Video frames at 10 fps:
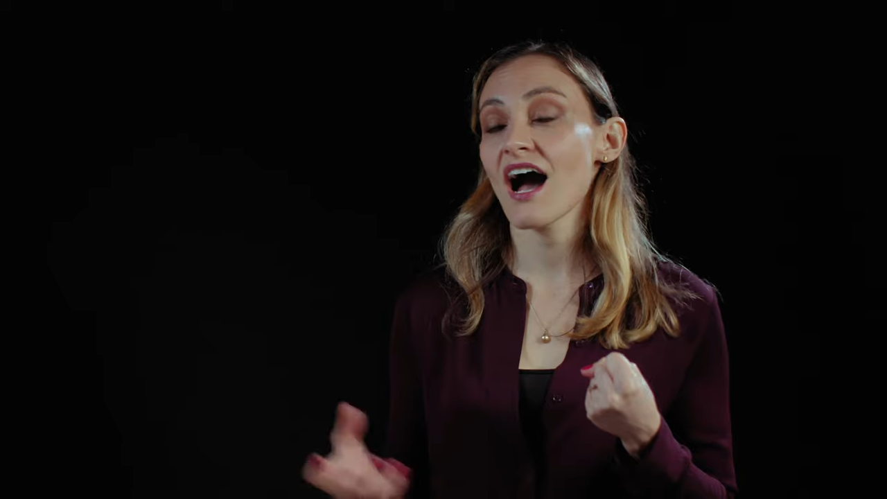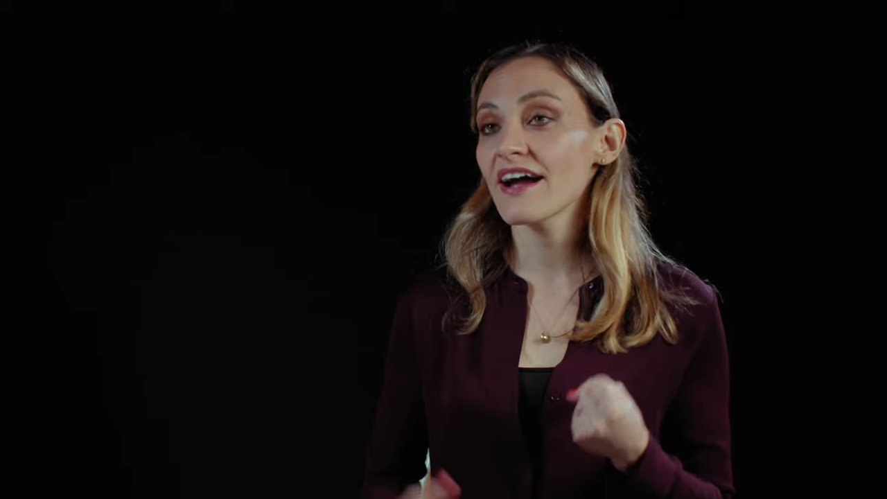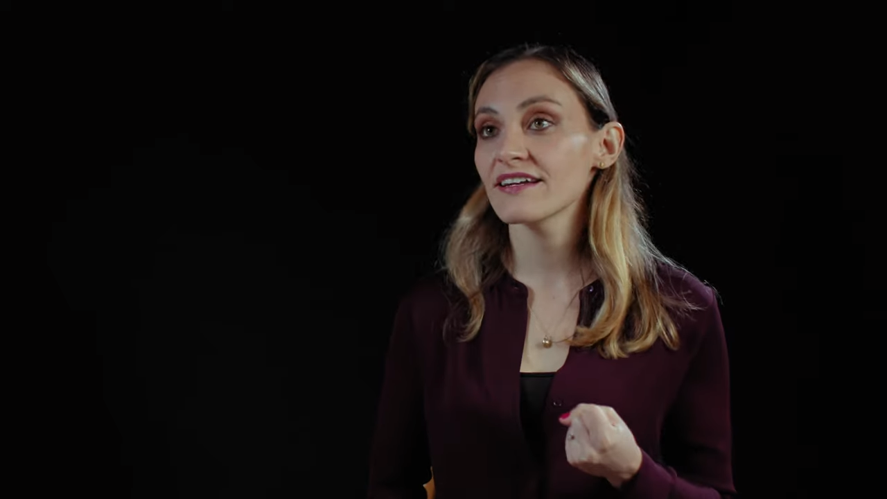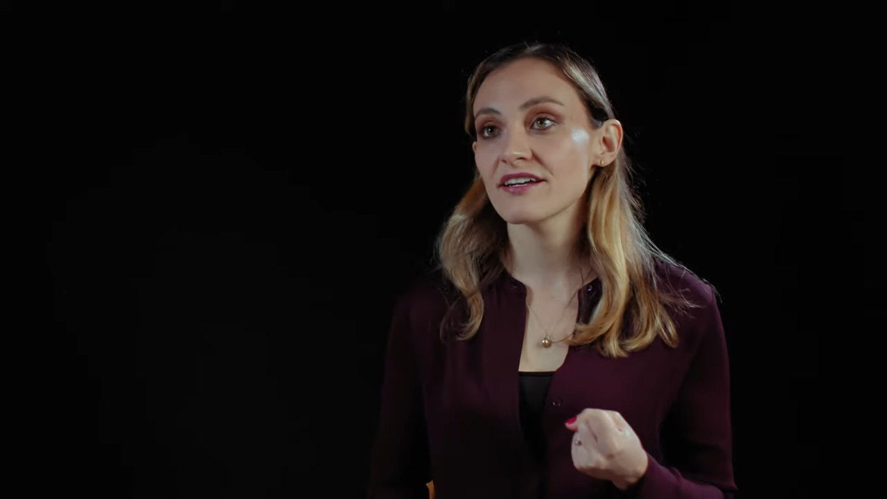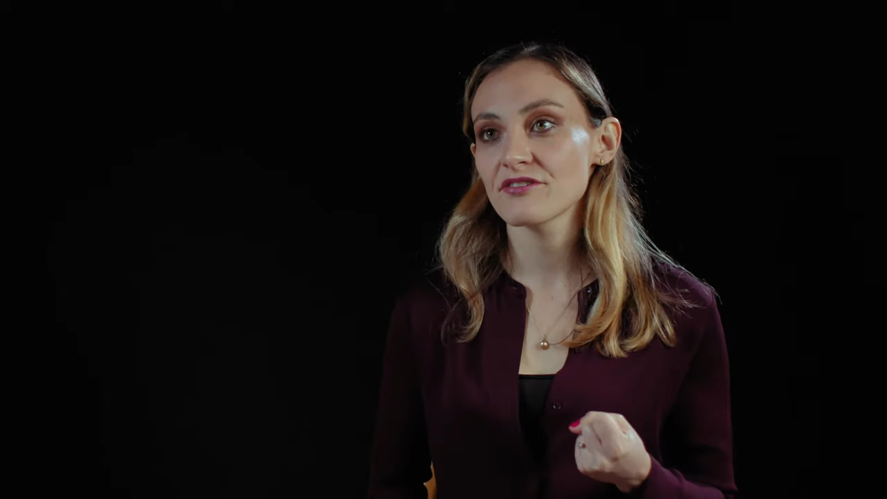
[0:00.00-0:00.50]

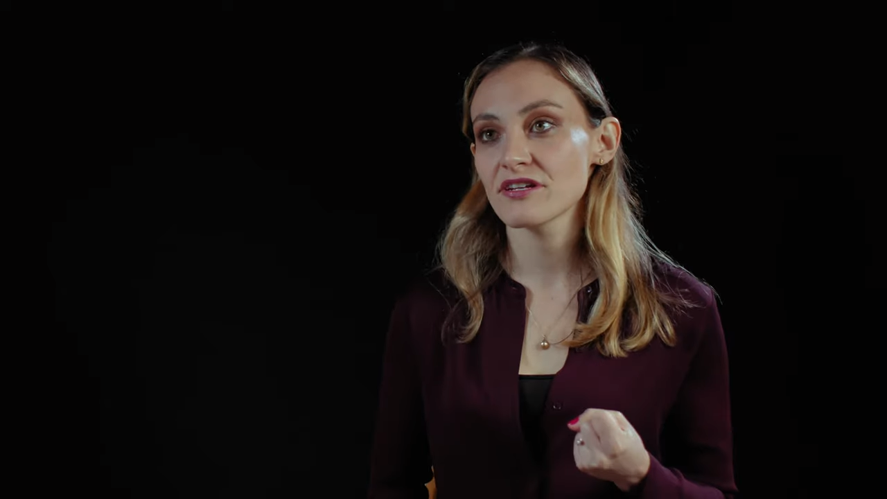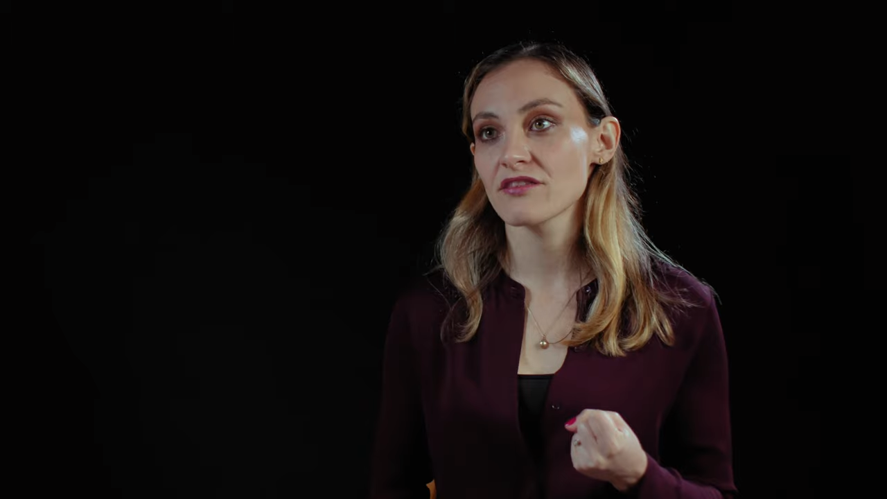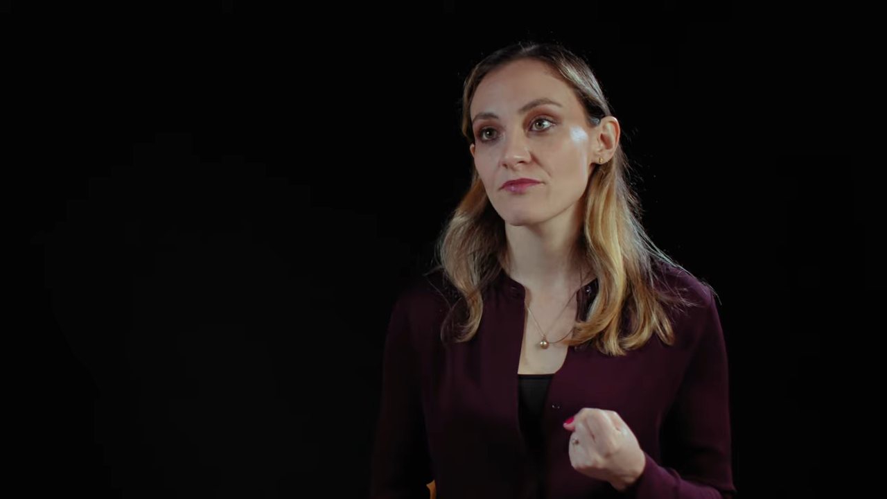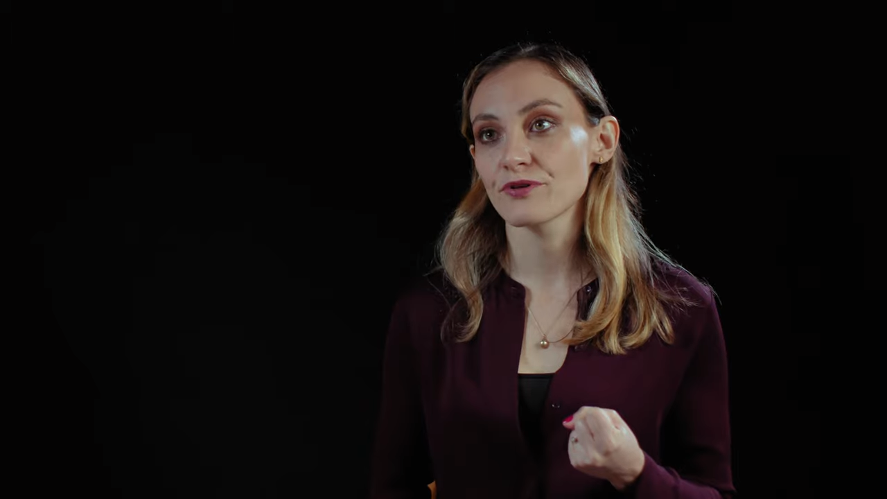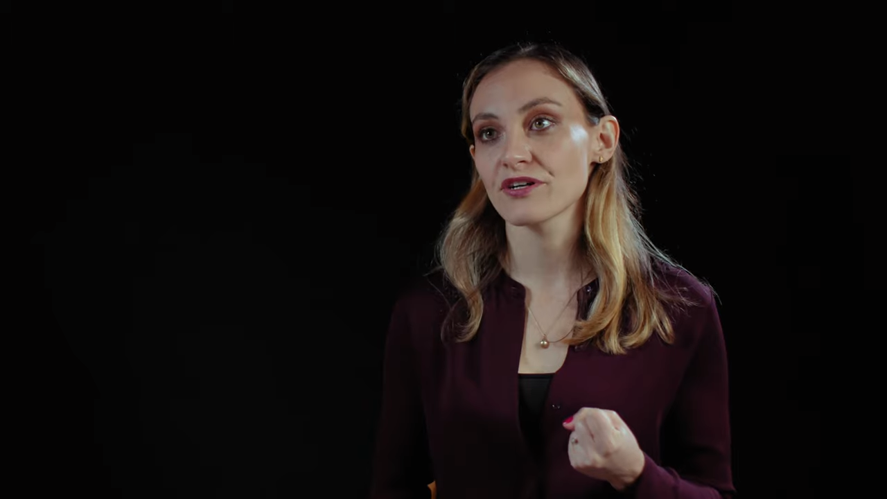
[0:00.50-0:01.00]
hide it underneath
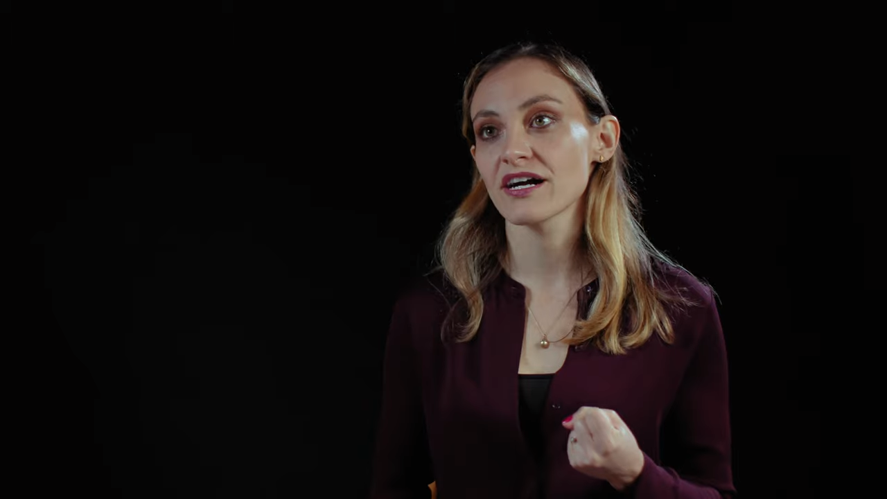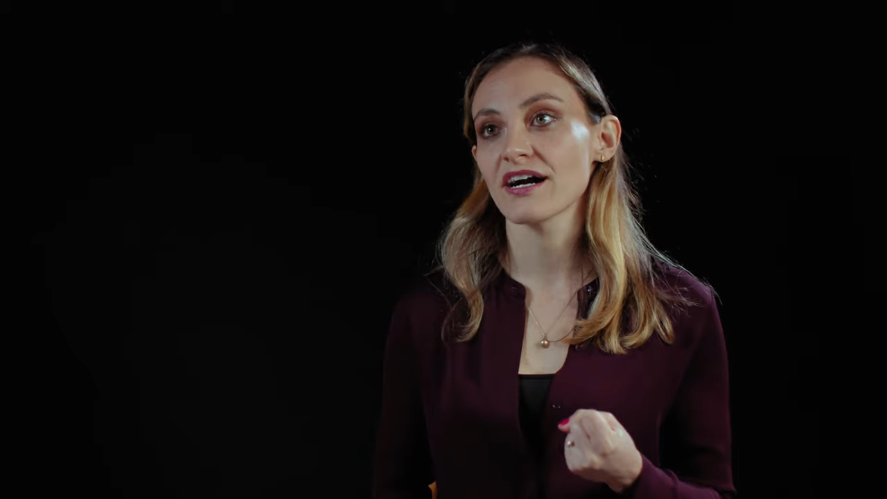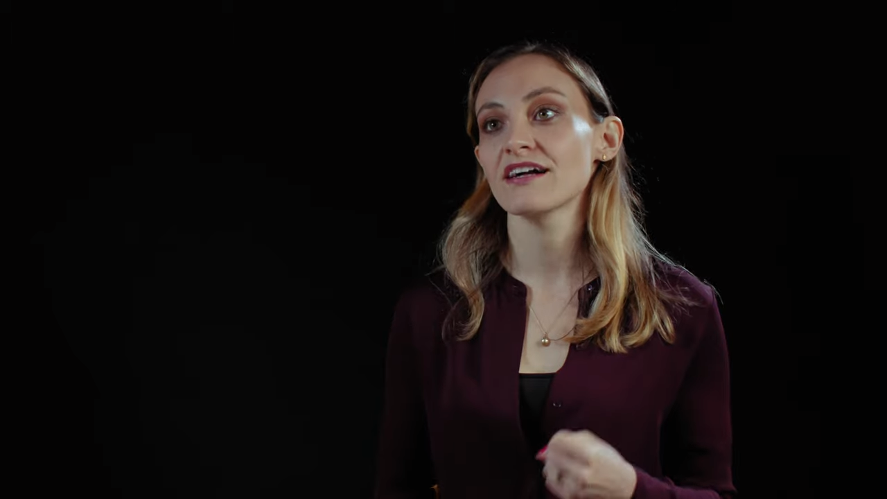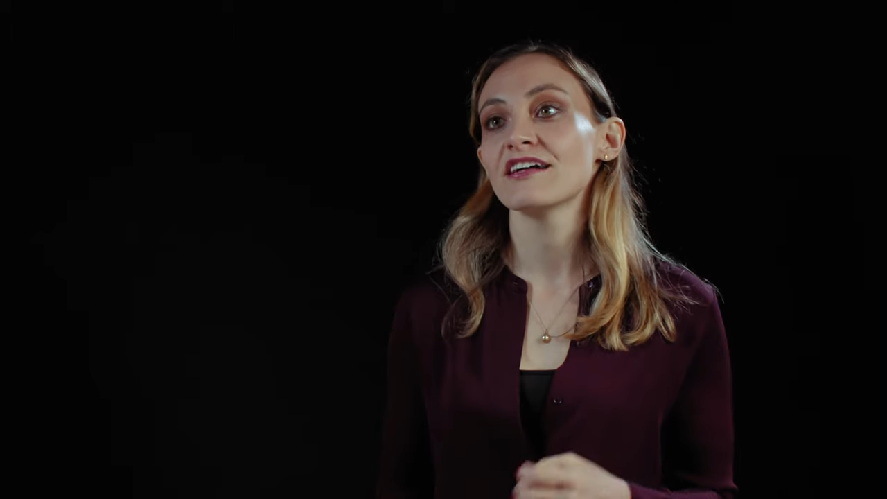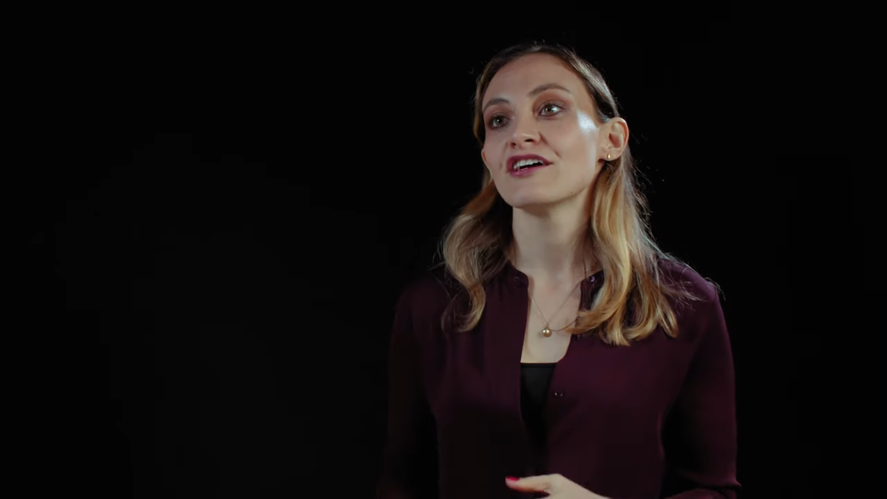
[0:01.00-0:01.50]
a burqa.